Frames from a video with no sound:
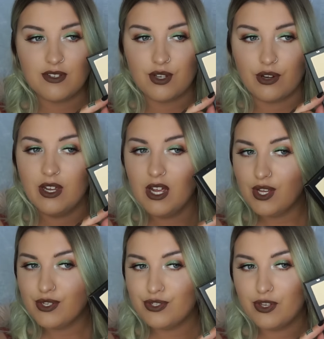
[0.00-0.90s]
So
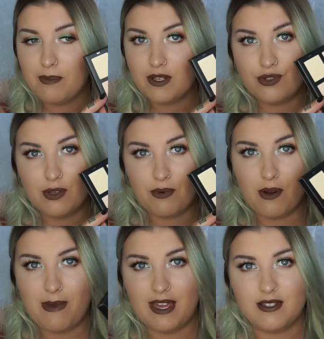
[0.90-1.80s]
super,
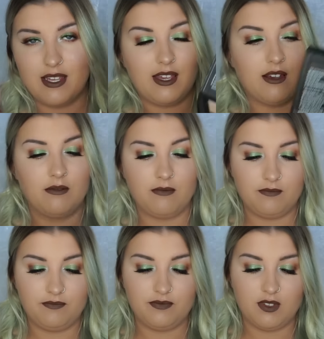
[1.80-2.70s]
super amazing
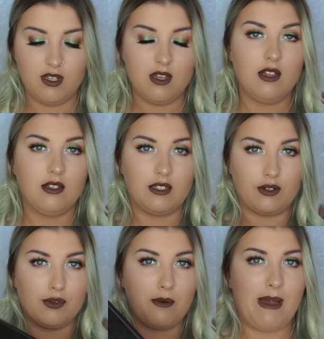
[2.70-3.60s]

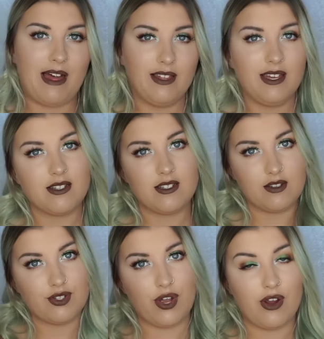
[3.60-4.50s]
little
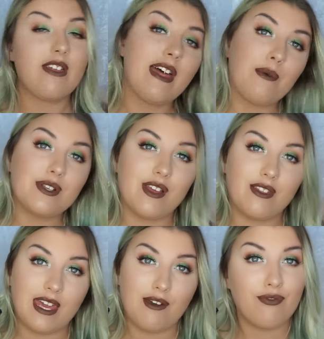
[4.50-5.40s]
palettes. So that was
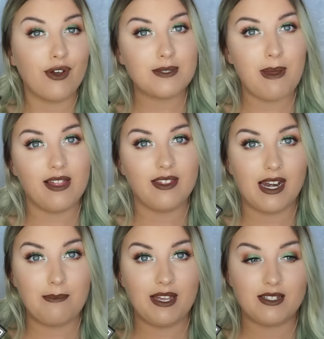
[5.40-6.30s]
the first palette
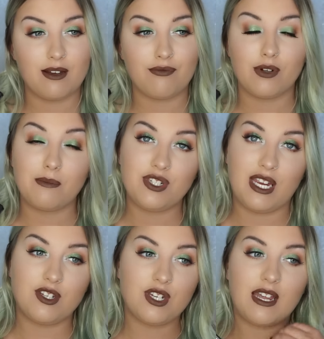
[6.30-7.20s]
that I picked up from
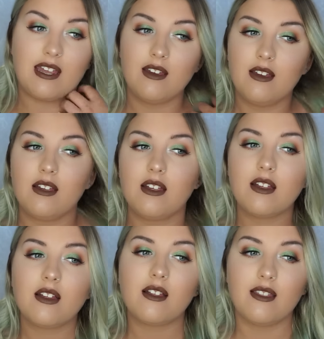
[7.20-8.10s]
Chi Chi
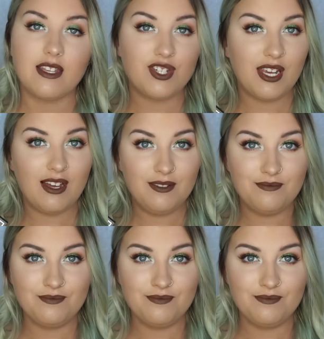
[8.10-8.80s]
this year.